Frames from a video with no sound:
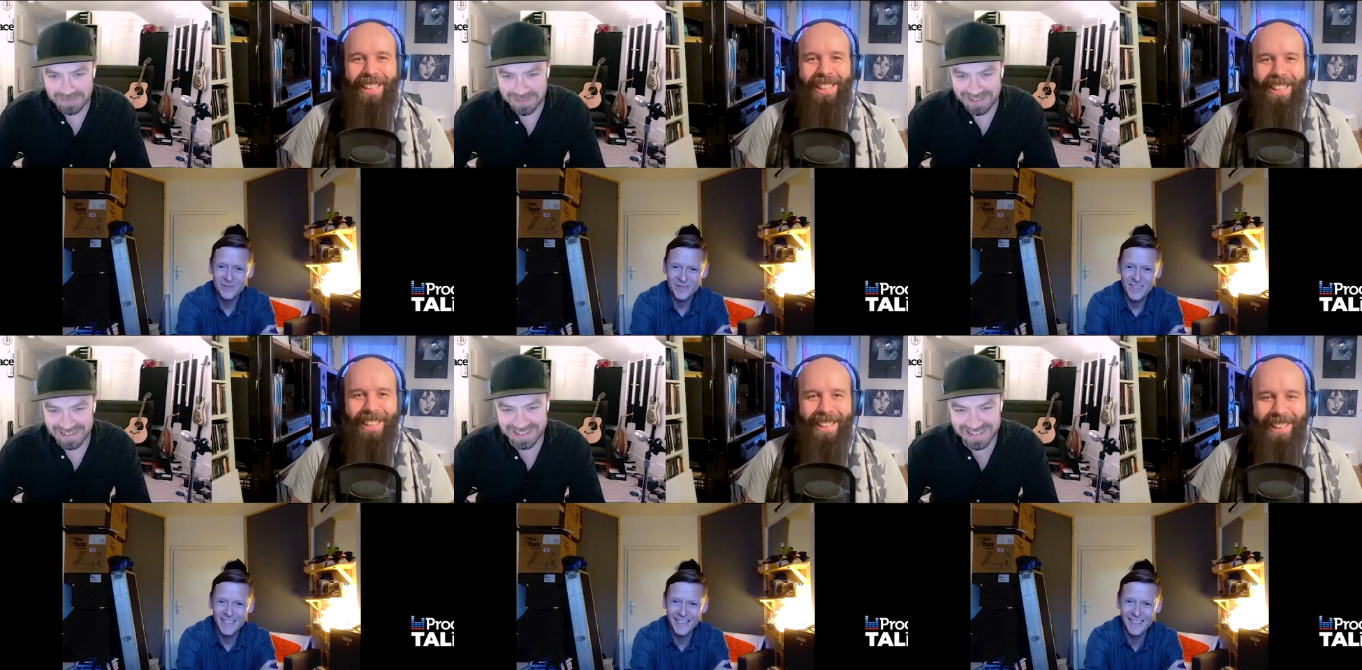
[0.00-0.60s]

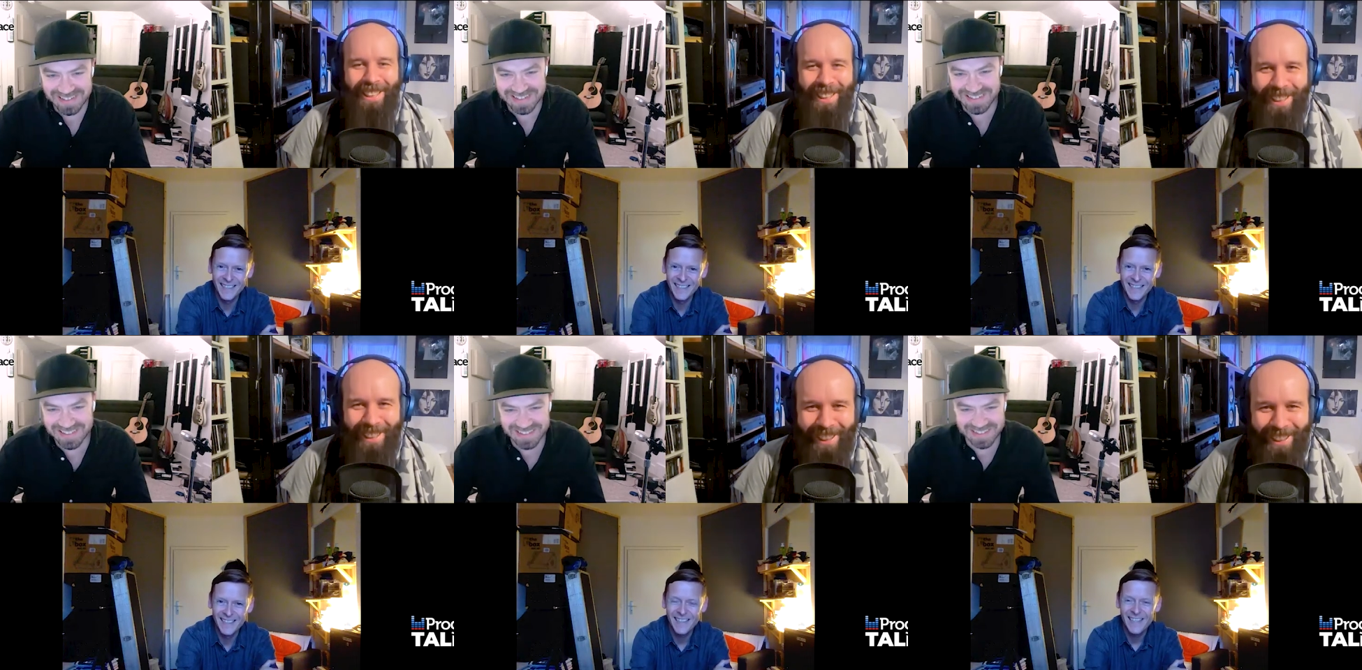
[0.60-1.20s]

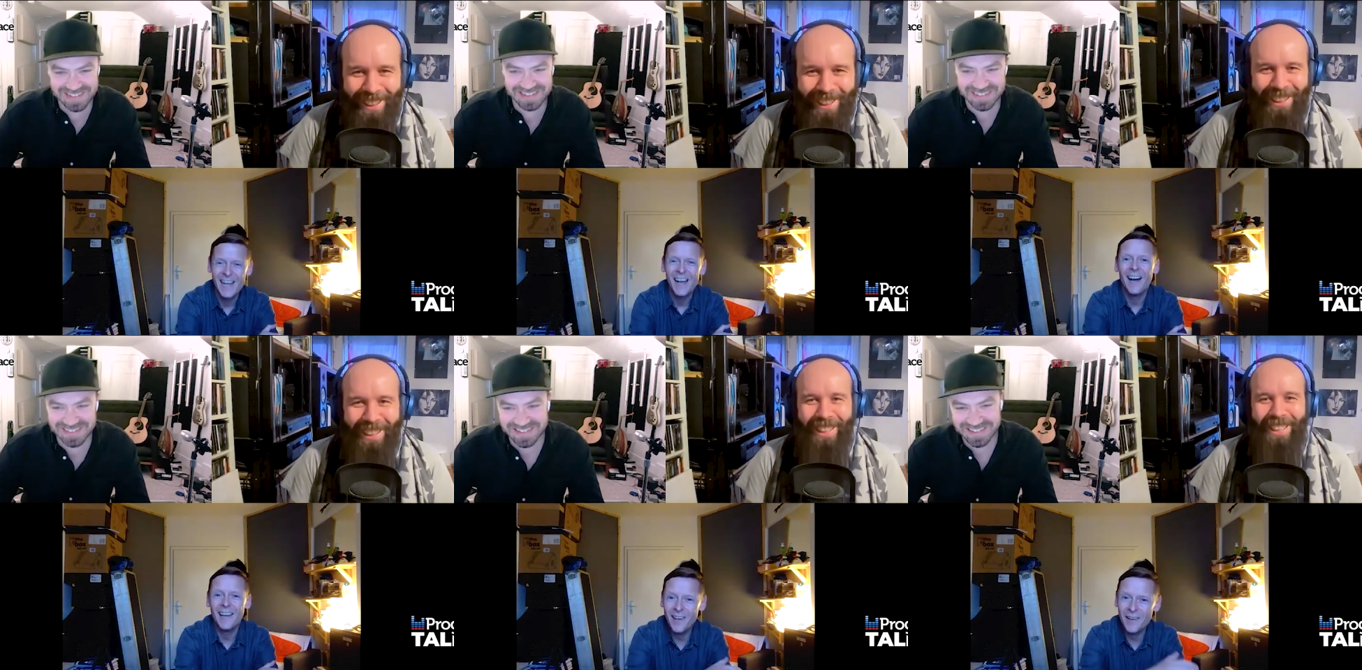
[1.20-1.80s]
Speaker 1: I like that